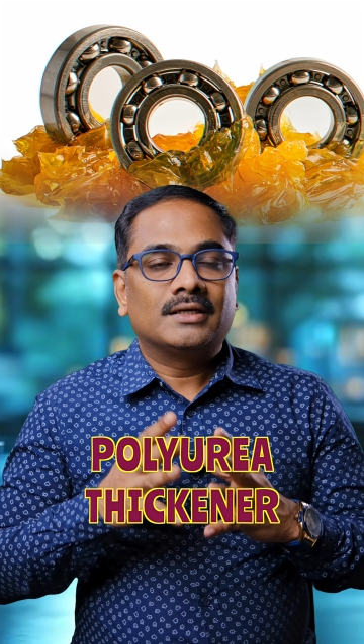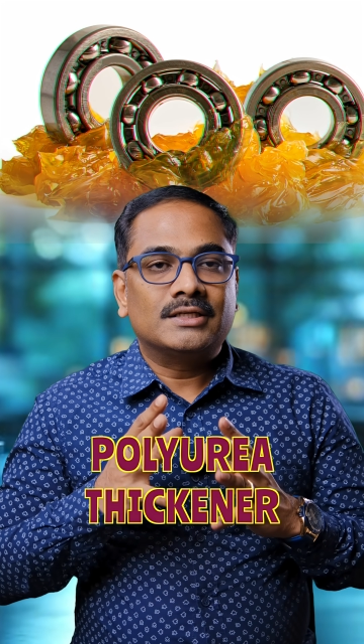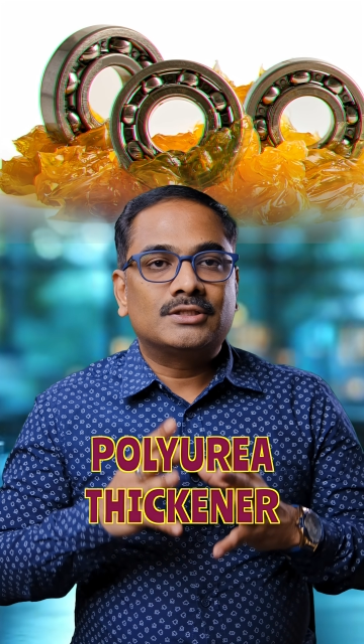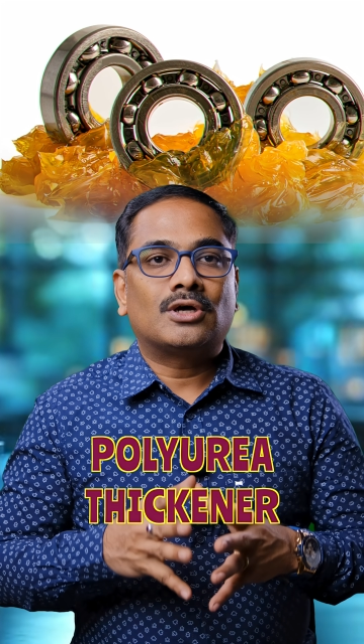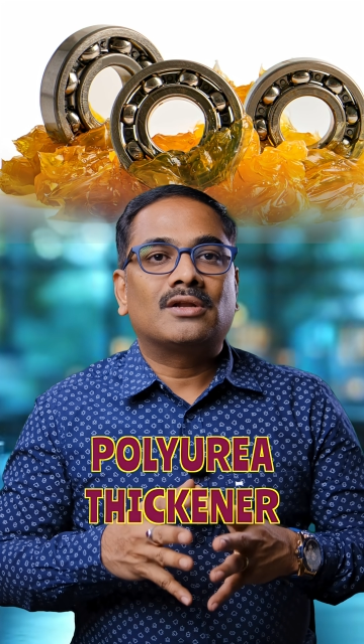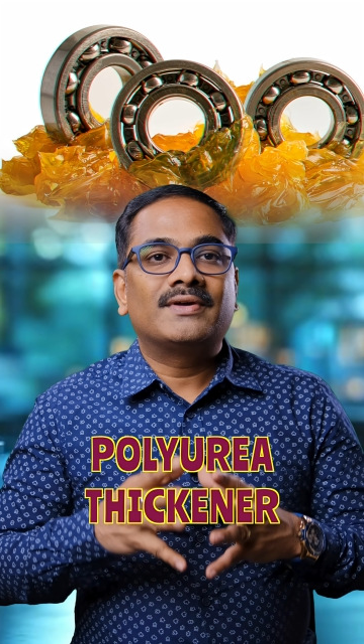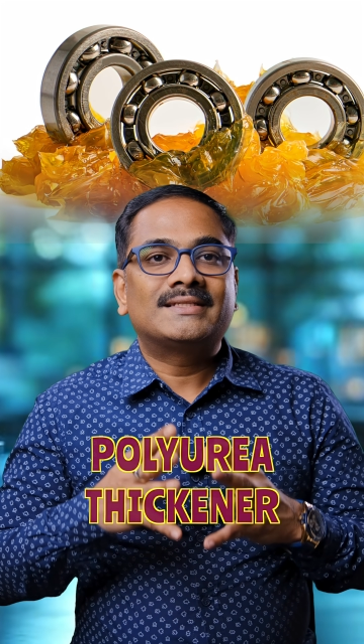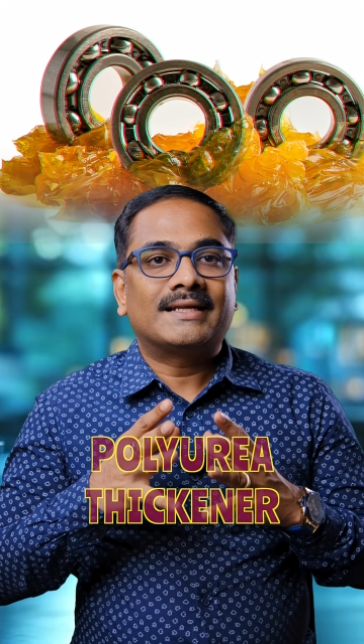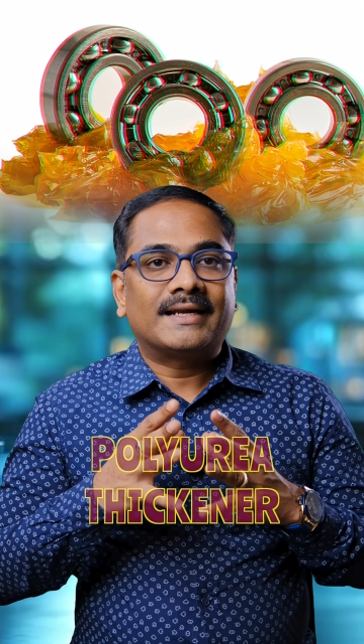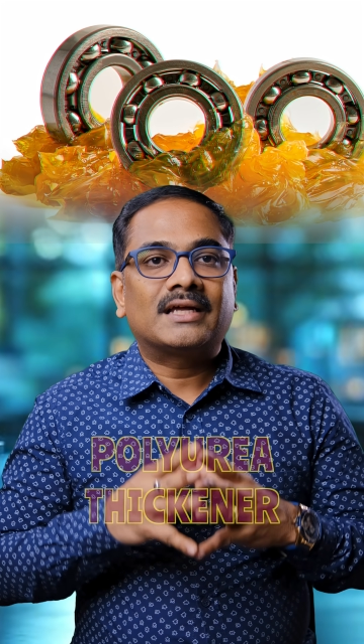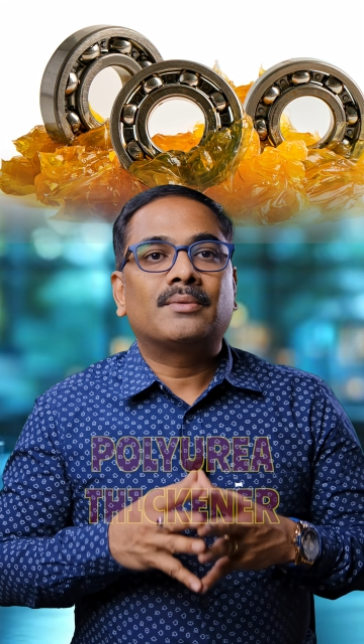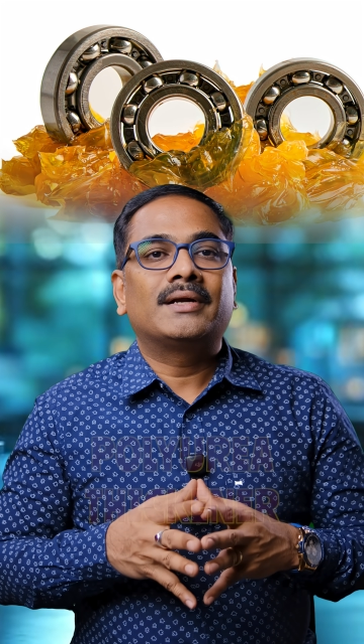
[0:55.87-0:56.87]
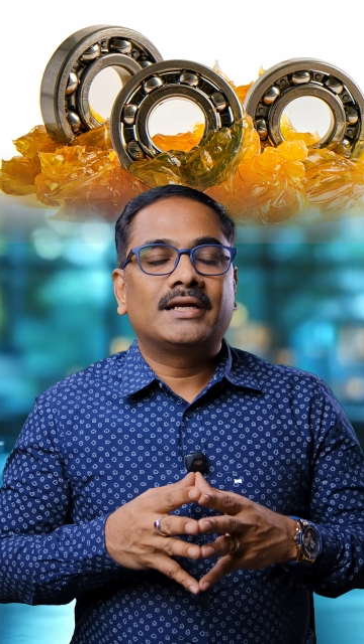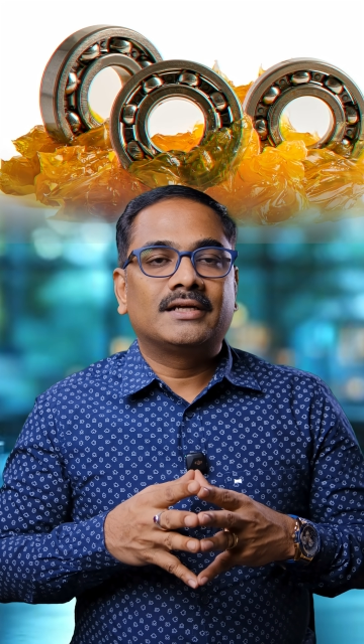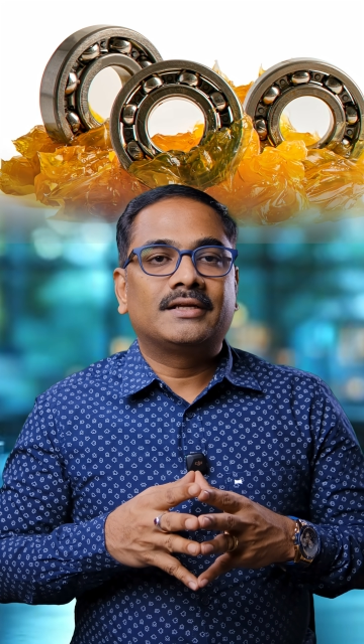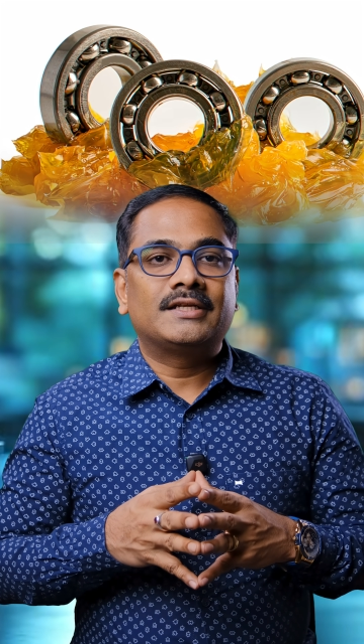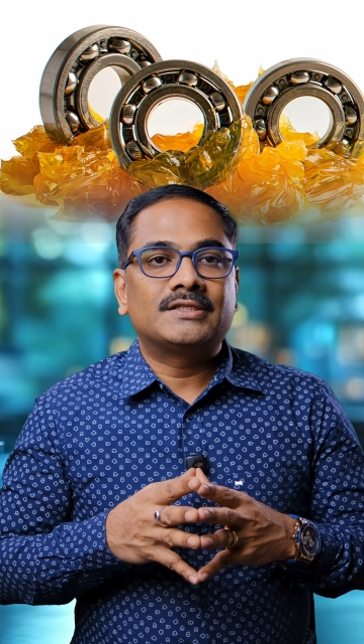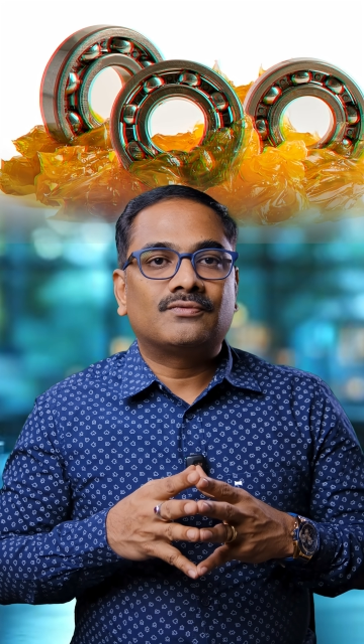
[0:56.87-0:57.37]
is always a
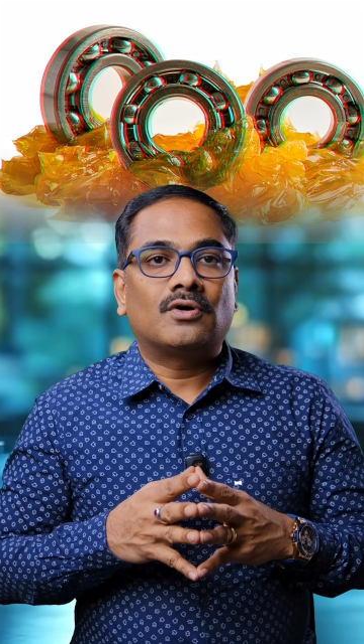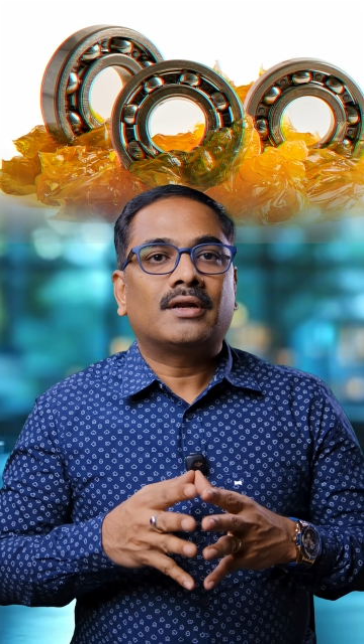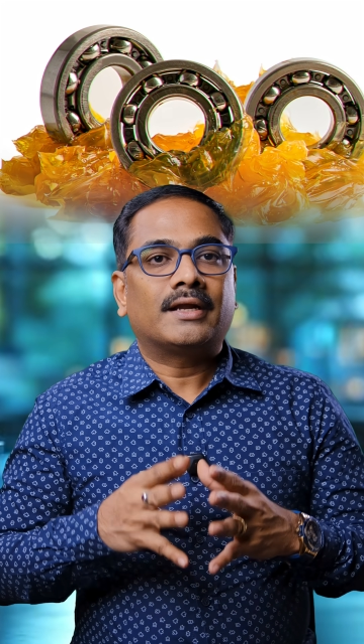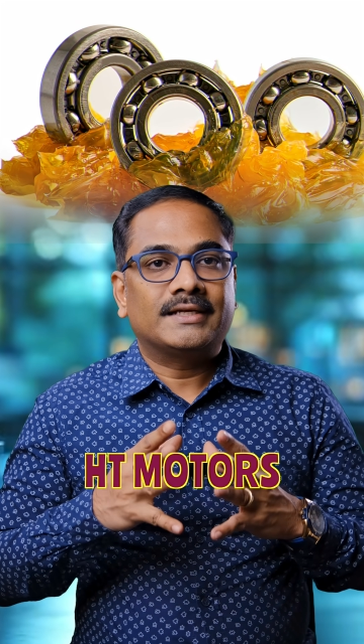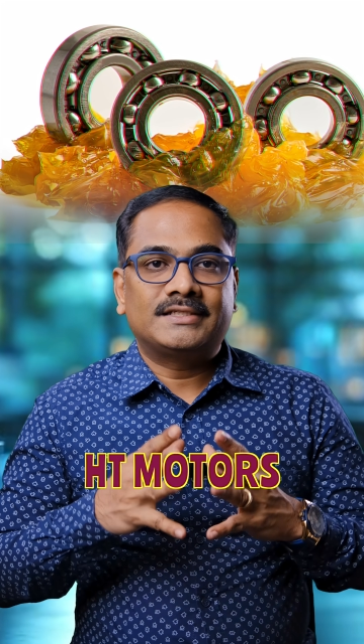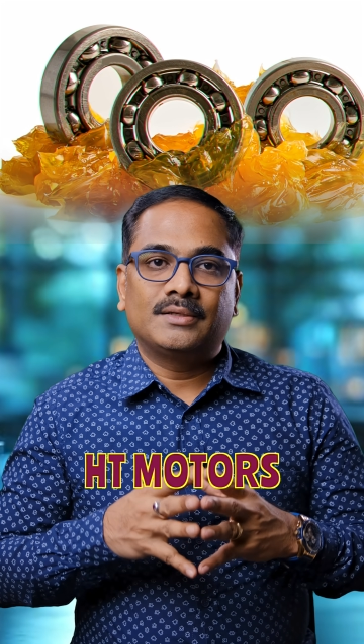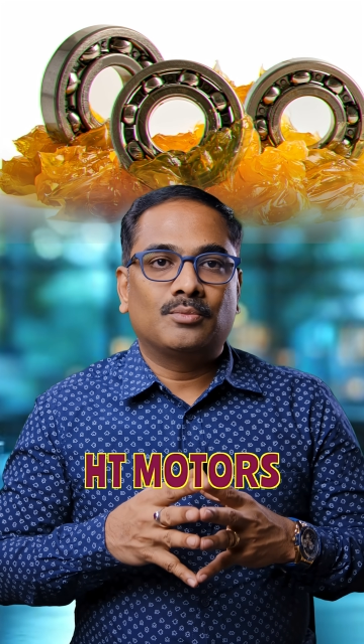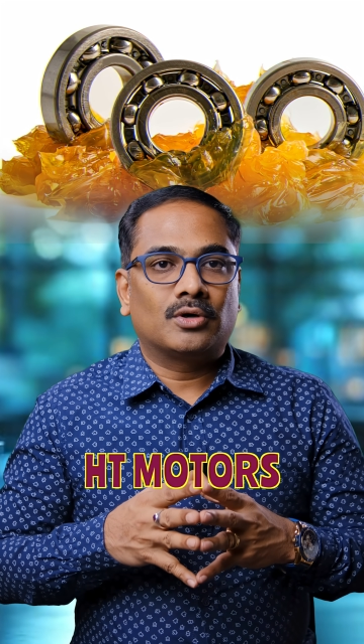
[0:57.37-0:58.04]
recommended grease for HT